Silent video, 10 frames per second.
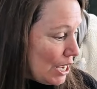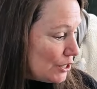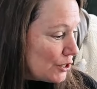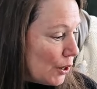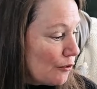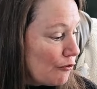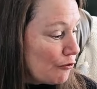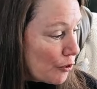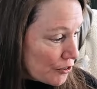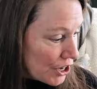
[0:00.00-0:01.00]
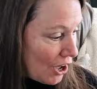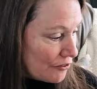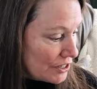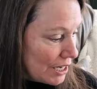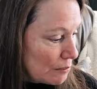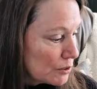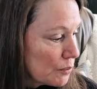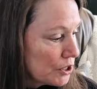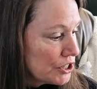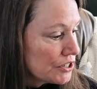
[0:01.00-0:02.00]
So for the coffee tables,
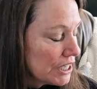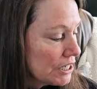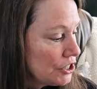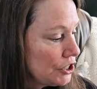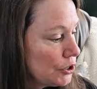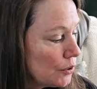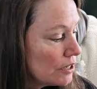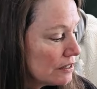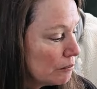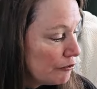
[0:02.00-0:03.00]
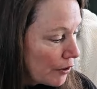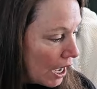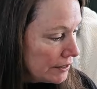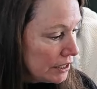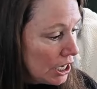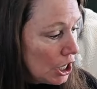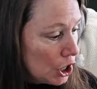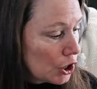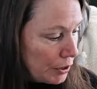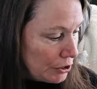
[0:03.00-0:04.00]
we're just going to do some fun
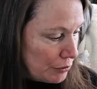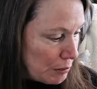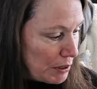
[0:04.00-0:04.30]
greenery